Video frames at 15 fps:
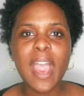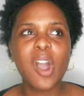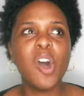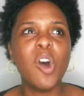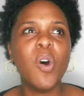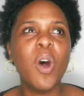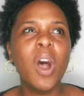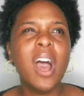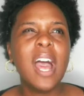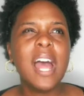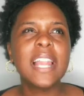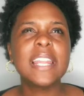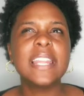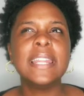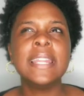how
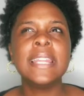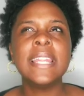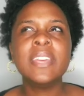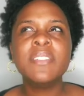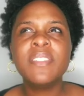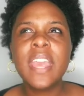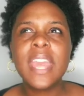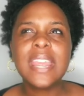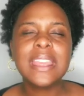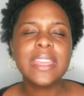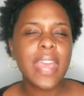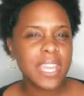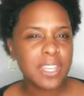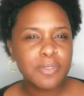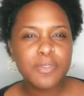living
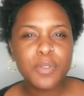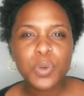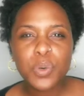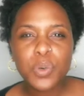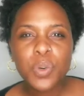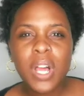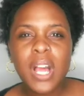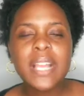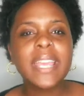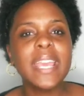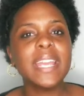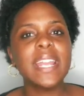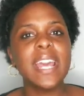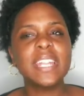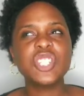thankful
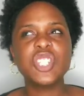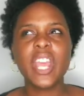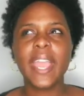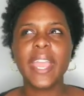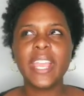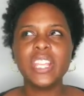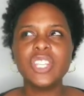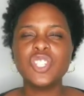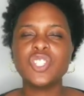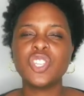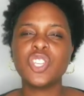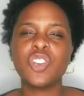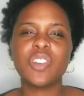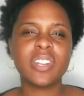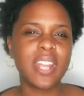can
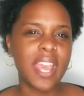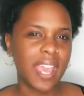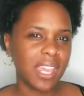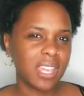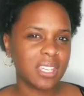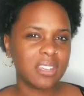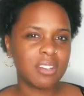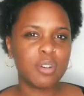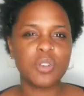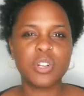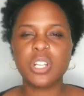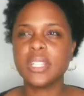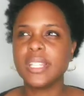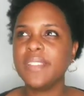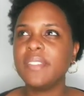change your day,
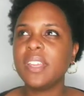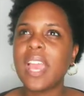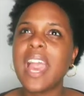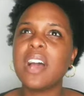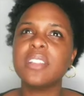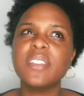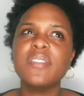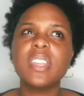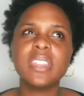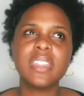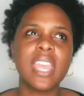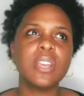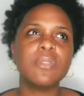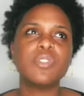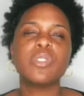or how living
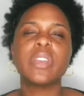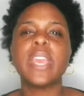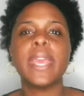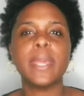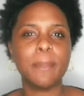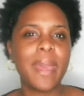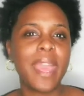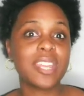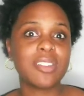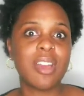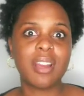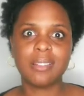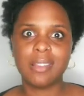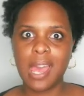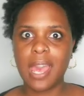thankful can impact
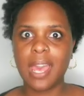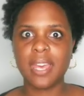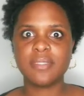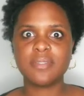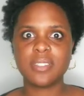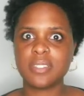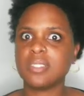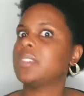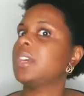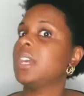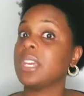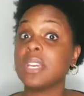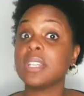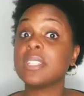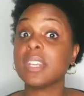our lives.
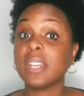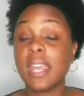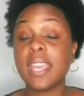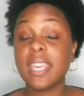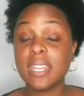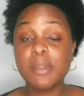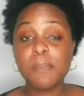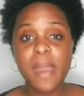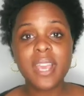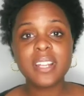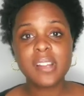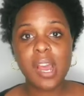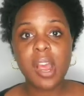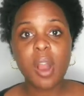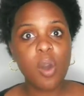Because it can
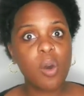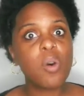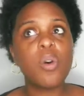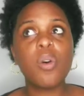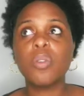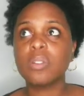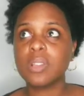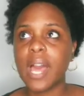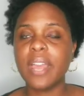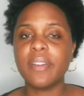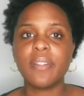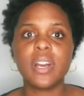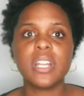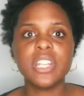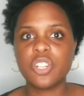impact our whole
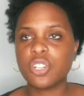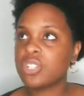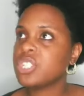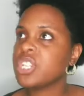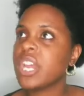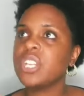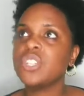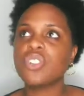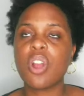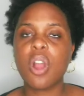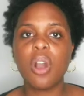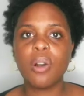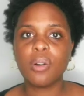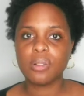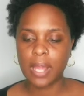life. It'll change your
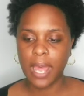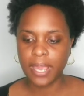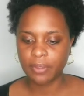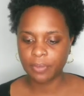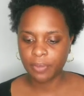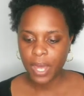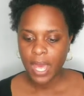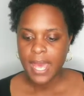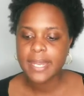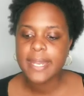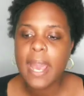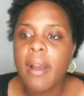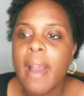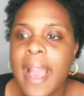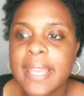whole life.
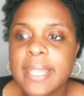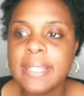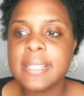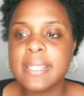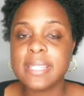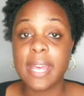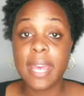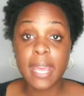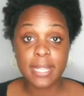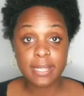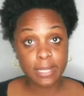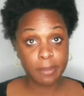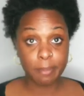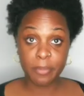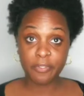Now, I can say,
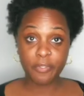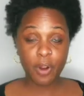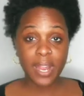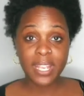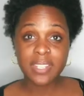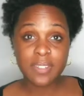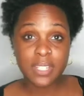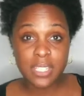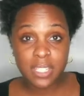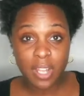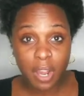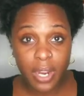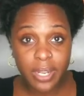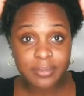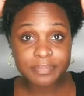before I even
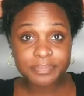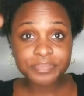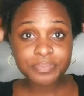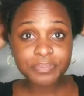start,